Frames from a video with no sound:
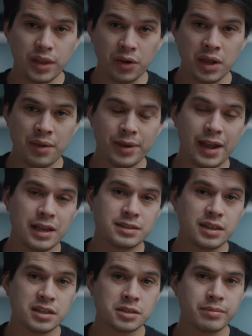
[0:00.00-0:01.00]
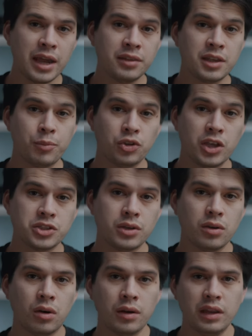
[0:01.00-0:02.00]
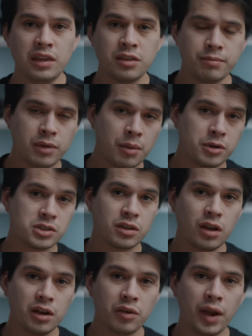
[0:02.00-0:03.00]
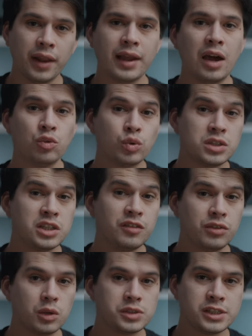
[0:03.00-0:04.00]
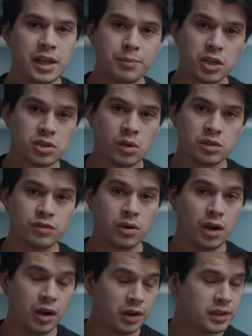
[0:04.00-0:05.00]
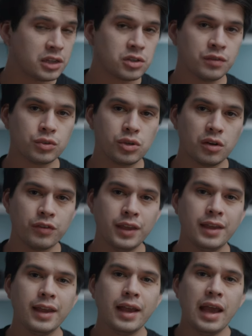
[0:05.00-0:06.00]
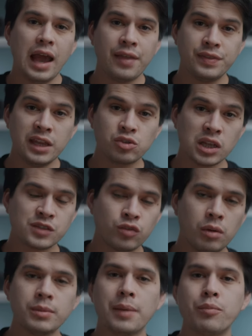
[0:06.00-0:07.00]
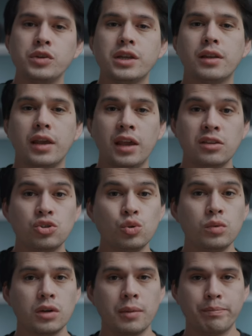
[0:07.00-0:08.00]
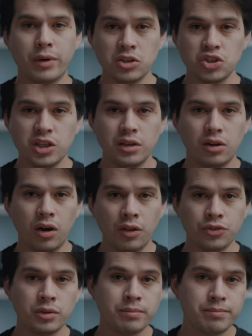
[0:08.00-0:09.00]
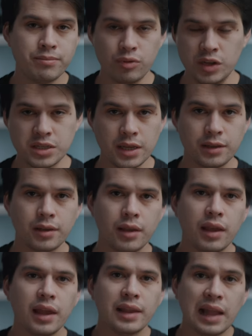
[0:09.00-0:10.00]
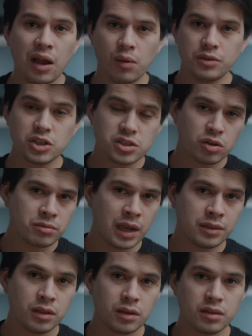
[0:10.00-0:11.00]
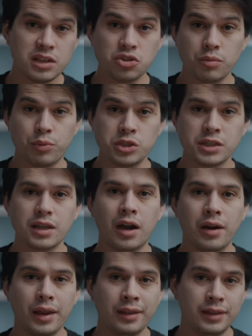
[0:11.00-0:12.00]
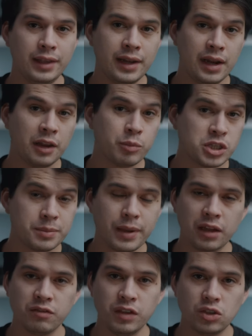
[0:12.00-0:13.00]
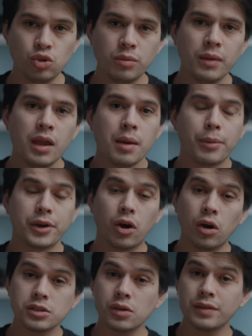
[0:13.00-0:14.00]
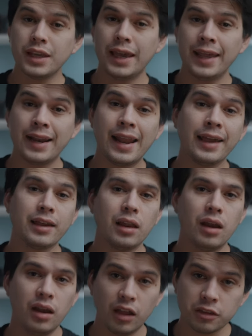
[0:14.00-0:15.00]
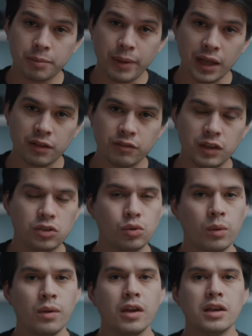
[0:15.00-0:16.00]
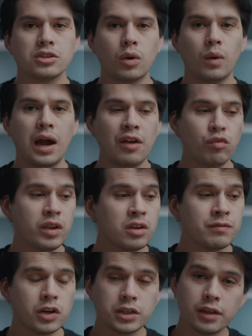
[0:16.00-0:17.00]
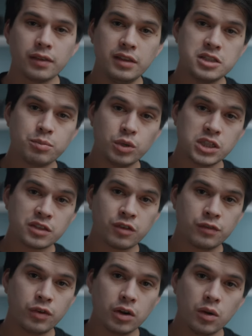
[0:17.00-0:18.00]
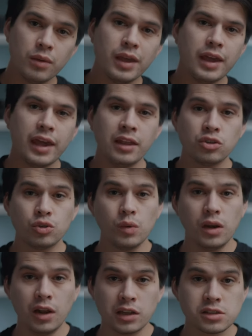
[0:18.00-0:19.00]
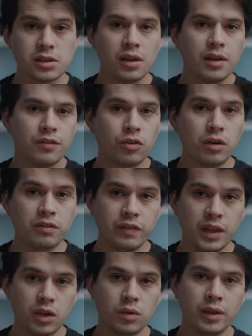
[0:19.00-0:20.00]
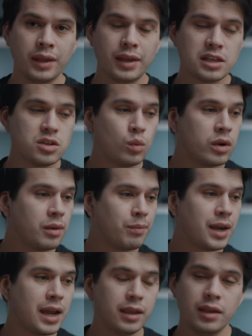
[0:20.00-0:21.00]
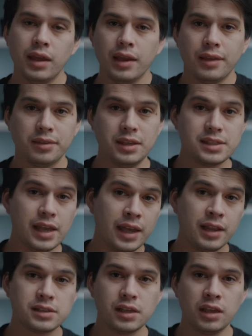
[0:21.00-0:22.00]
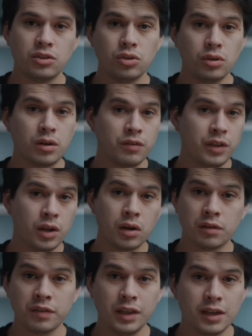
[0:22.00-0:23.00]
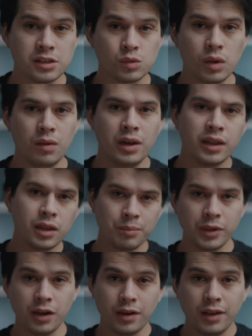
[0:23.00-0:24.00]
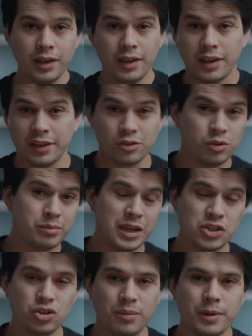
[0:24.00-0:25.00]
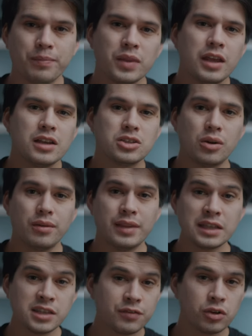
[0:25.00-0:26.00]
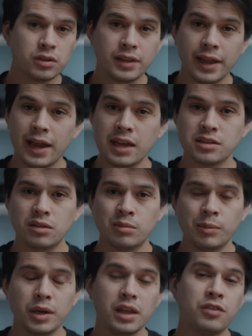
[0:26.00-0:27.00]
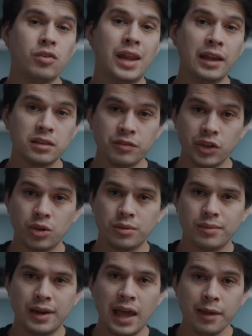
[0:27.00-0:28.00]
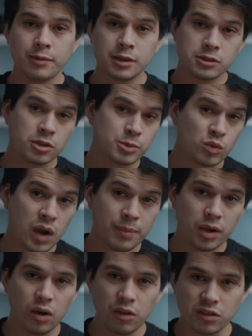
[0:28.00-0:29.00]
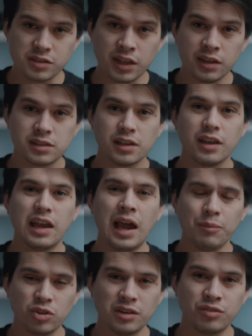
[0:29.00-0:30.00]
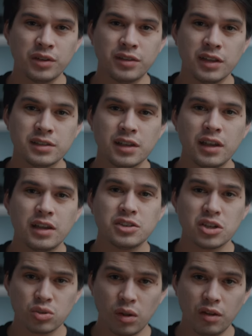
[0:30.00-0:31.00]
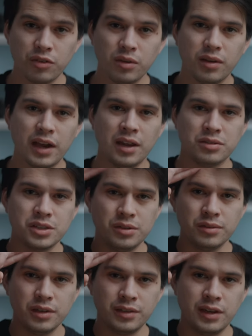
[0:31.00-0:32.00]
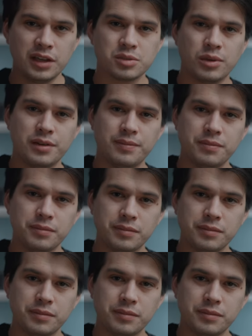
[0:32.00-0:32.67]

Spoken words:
there you have it, guys. This is my interpretation on Ethan Barber's color grading, how to achieve those sepia tones for architectural photography, and then transform that preset into a punchy autumn preset. Now, just a reminder, these two presets are in the Edilite Preset Pack V2, but also the Edilite LUT Pack V2. So I've reconverted these presets for photo into LUTs for video, in case you want to apply these edits into your videography as well. Link up here to my shop. So that's it for today, guys. Remember, if you liked the video, like, subscribe, all those things. I'm Tony Fuentes. Cheers to all of you, and I'll see you in the next one.